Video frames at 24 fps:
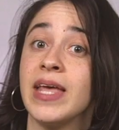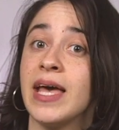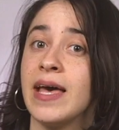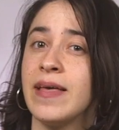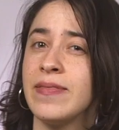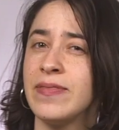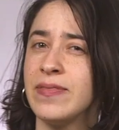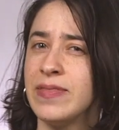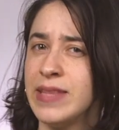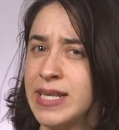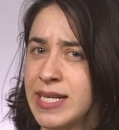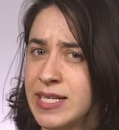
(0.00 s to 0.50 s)

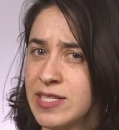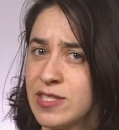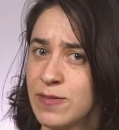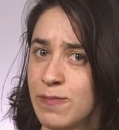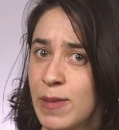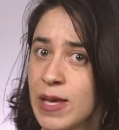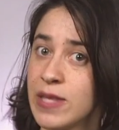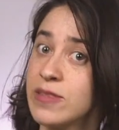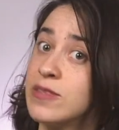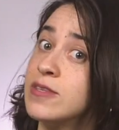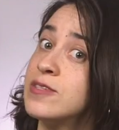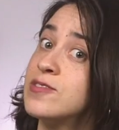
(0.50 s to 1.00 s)
And these
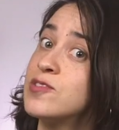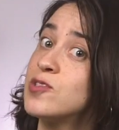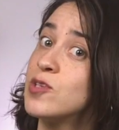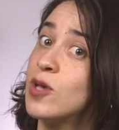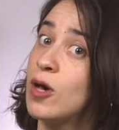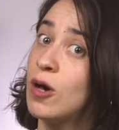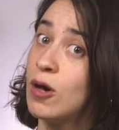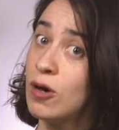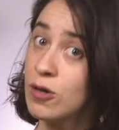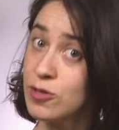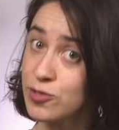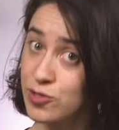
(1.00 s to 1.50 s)
methods
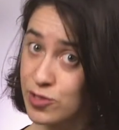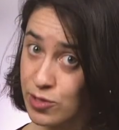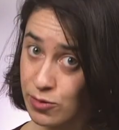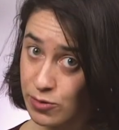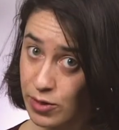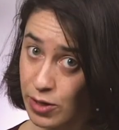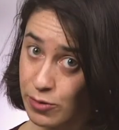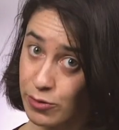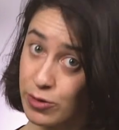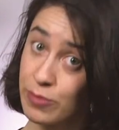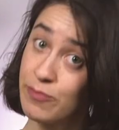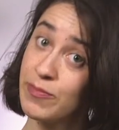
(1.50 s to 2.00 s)
also
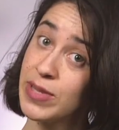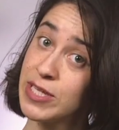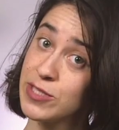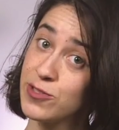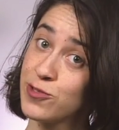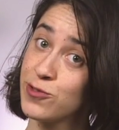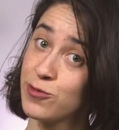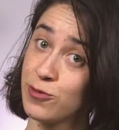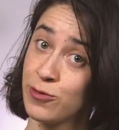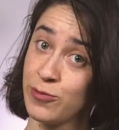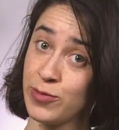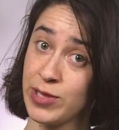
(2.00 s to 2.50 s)
lower
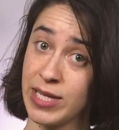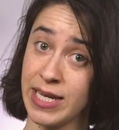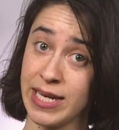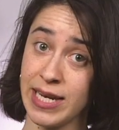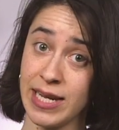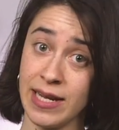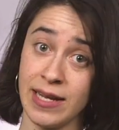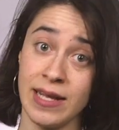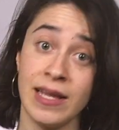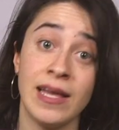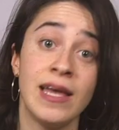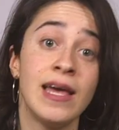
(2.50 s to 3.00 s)
menstrual
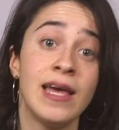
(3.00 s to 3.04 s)
bleeding,